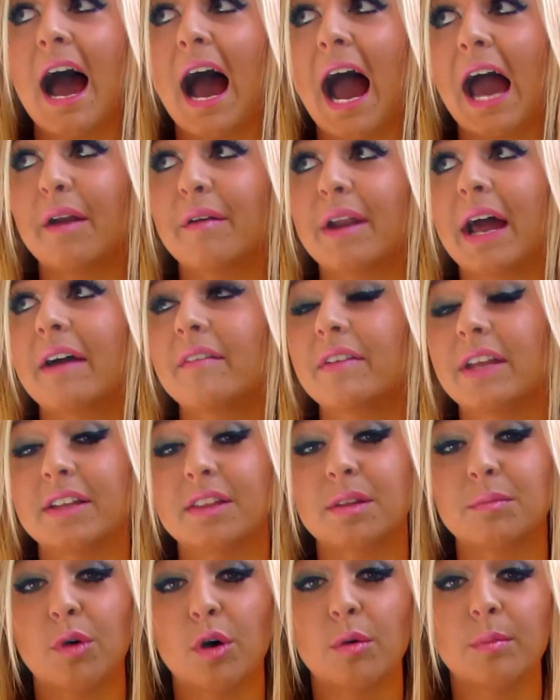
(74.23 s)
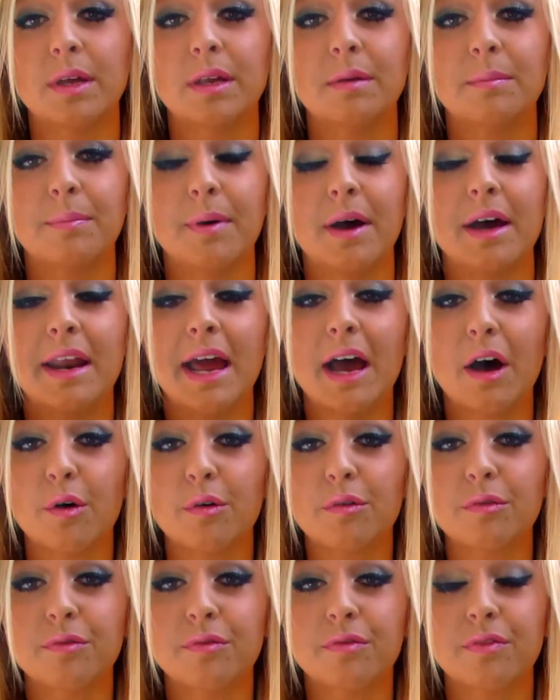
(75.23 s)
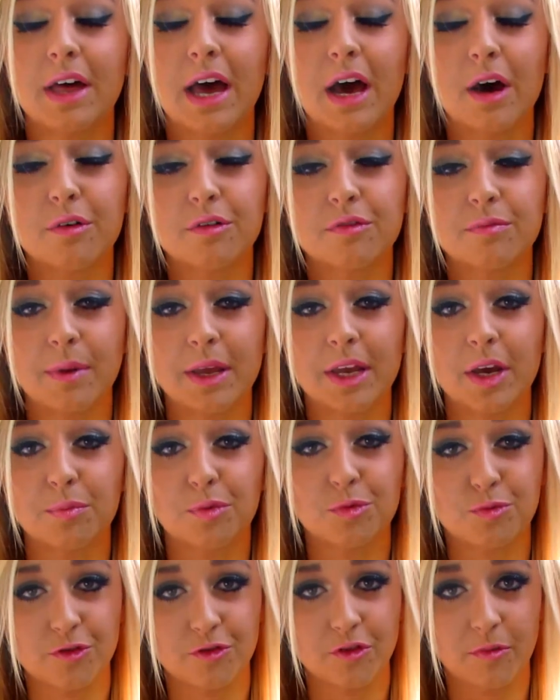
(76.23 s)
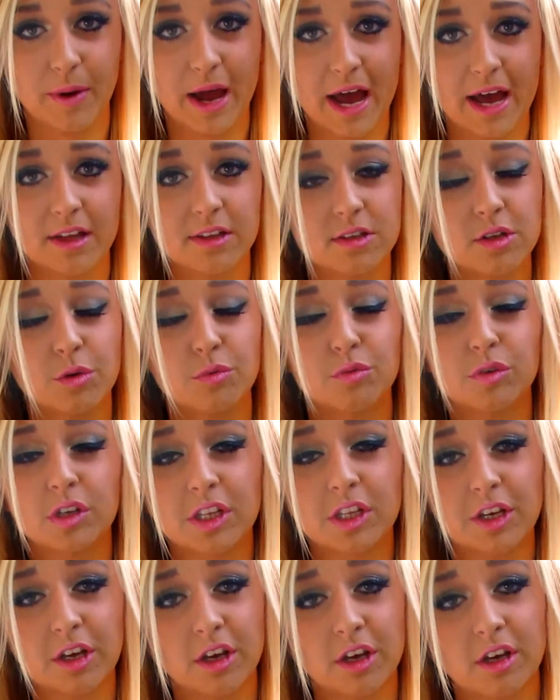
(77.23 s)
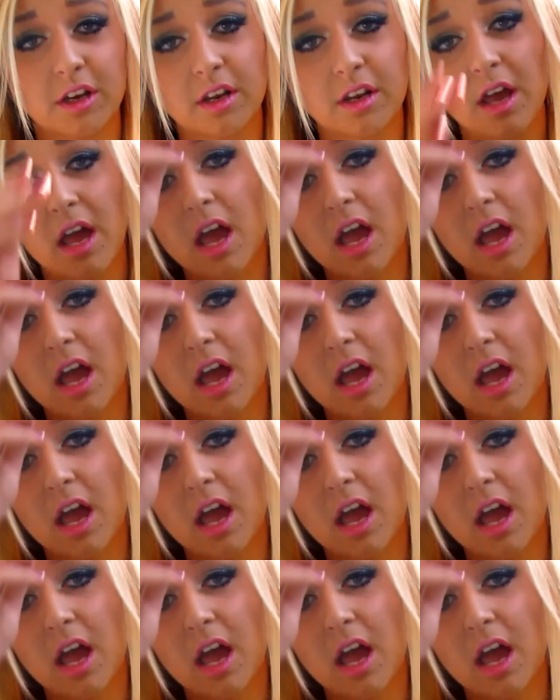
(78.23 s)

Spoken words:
I don't have any at the moment, but the e.l.f. makeup remover pads are really good.